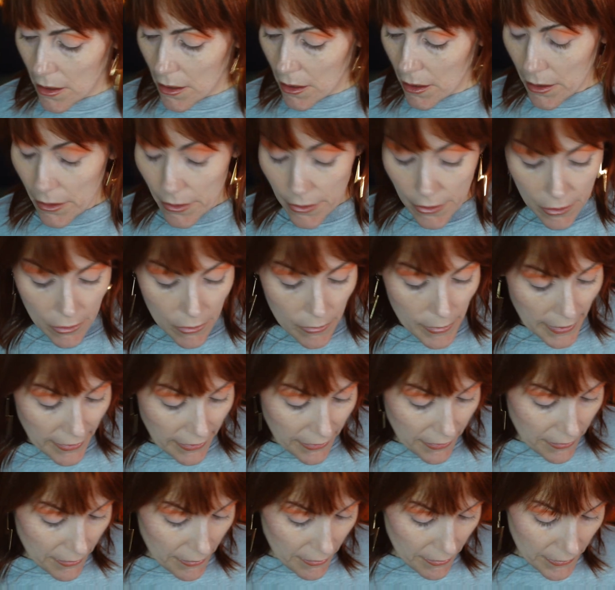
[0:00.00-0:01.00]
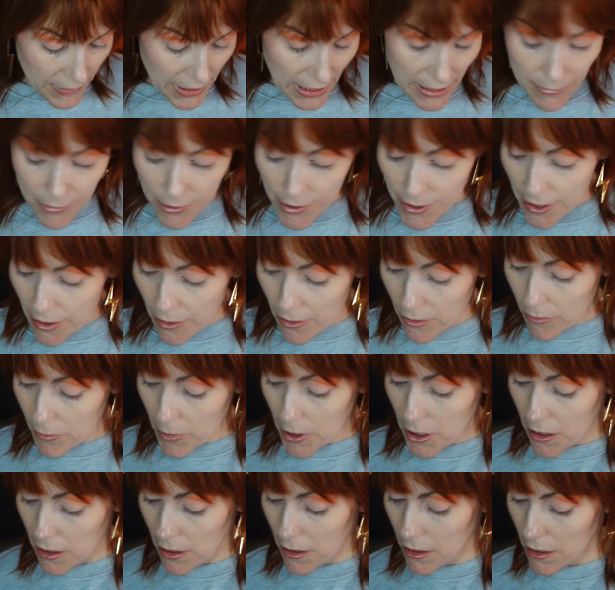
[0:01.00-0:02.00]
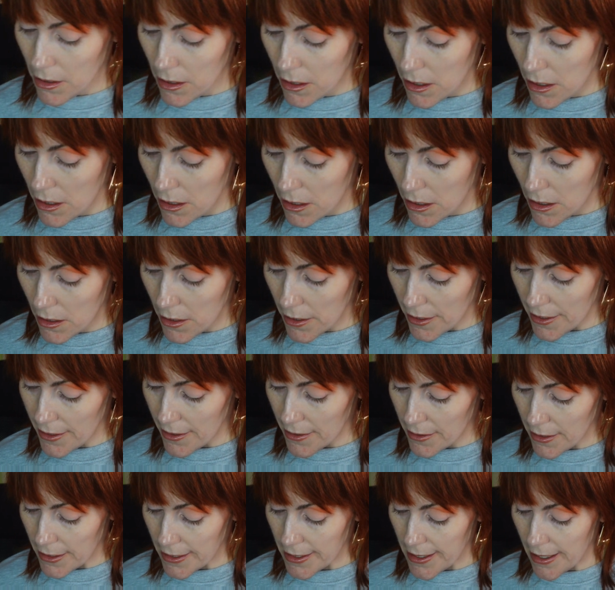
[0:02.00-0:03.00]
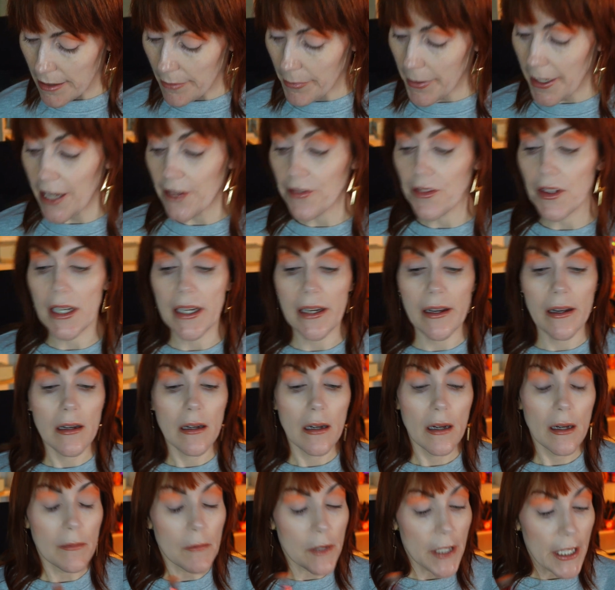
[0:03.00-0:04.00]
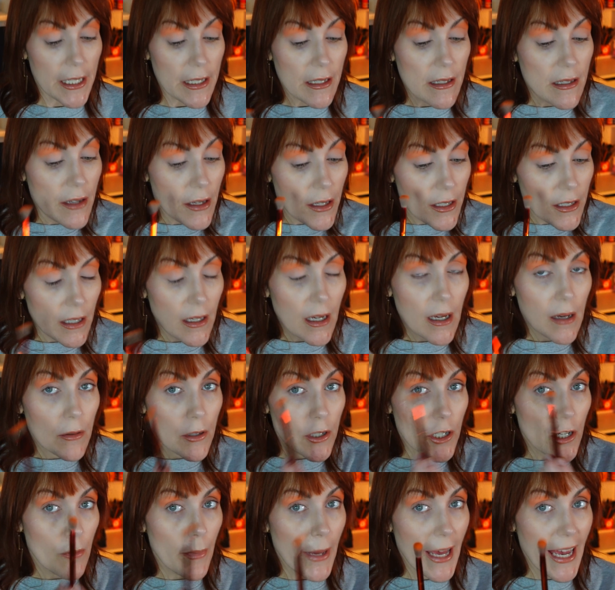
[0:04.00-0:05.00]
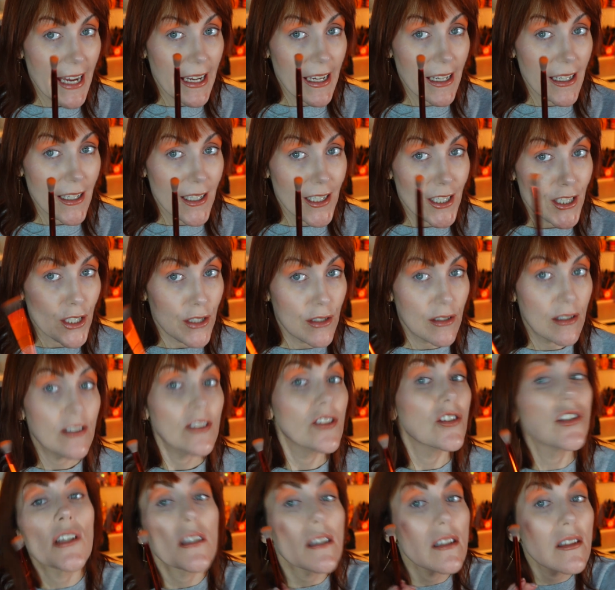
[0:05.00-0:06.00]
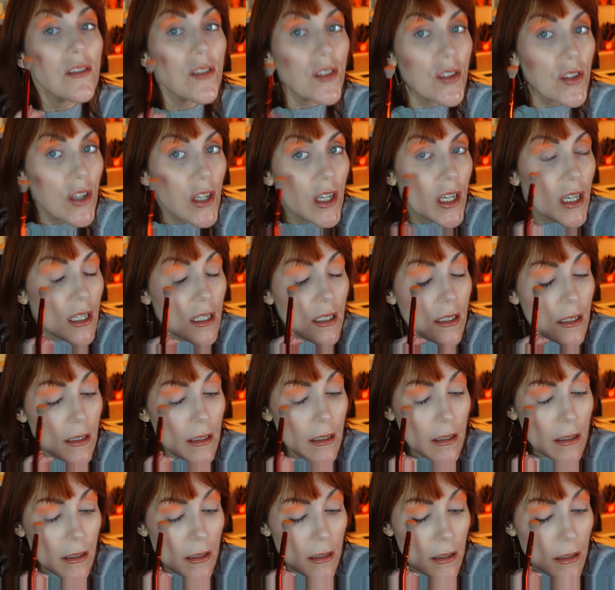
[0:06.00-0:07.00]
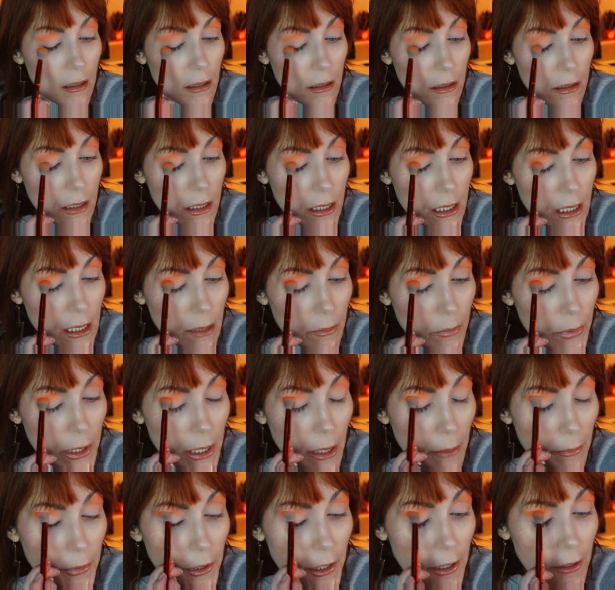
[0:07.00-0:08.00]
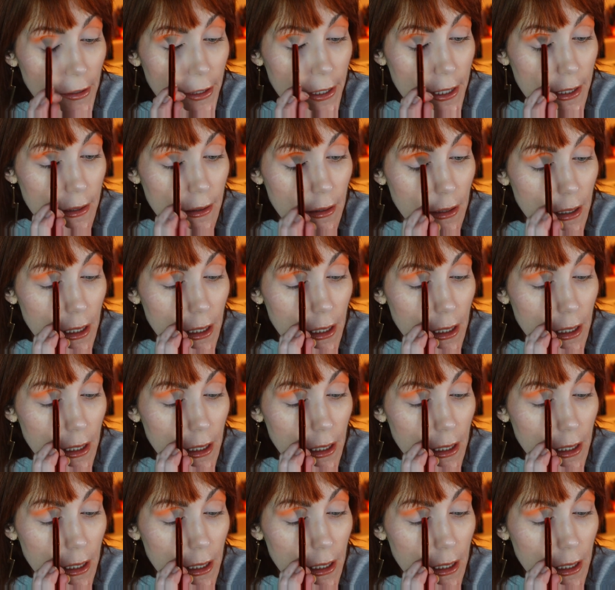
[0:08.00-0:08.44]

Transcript: Uh-oh, my neighbor's home that's not a bad thing. I'm glad he's good. I'm gonna go back and just deepen up the crease